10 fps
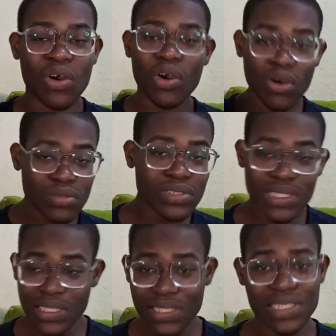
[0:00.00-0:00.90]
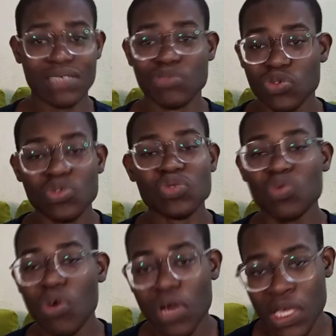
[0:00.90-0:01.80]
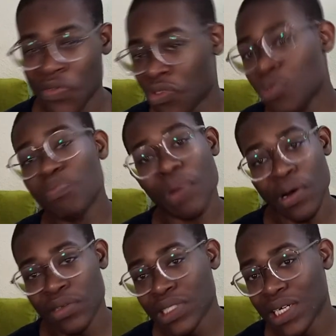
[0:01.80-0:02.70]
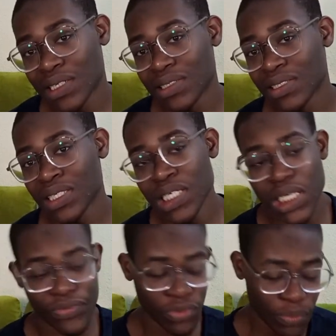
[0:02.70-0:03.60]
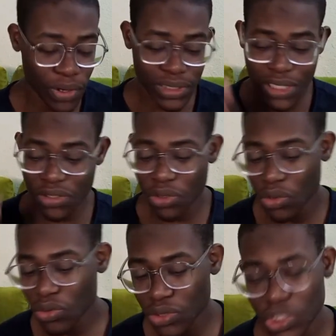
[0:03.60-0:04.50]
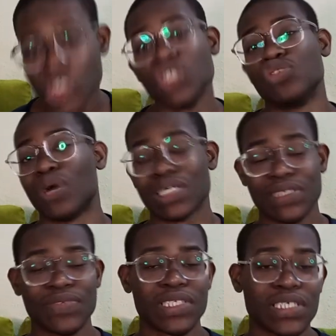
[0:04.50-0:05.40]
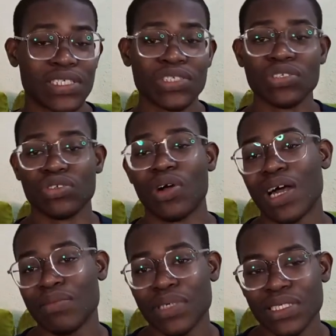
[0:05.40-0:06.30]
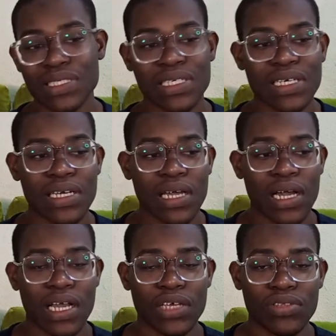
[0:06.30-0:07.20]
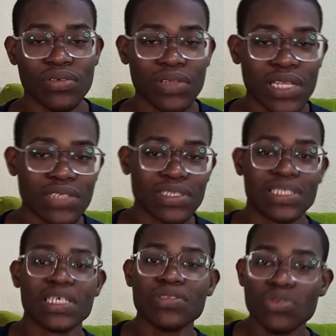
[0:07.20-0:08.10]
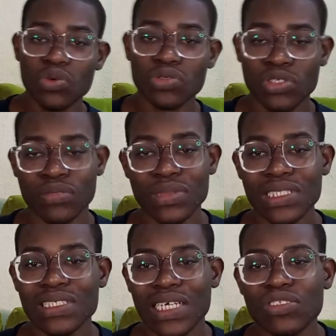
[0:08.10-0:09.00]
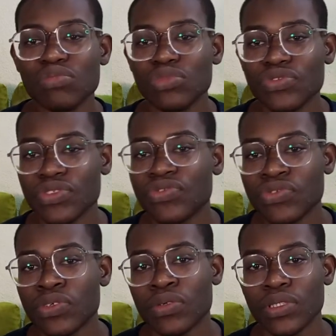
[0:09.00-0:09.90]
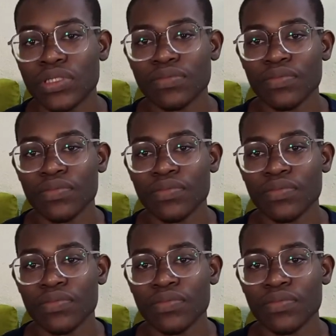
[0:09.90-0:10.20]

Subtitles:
All these tips won't work if you don't prioritize. If you don't prioritize your goals, your activities, your habits, and you don't learn to say no to some things that don't move you forward.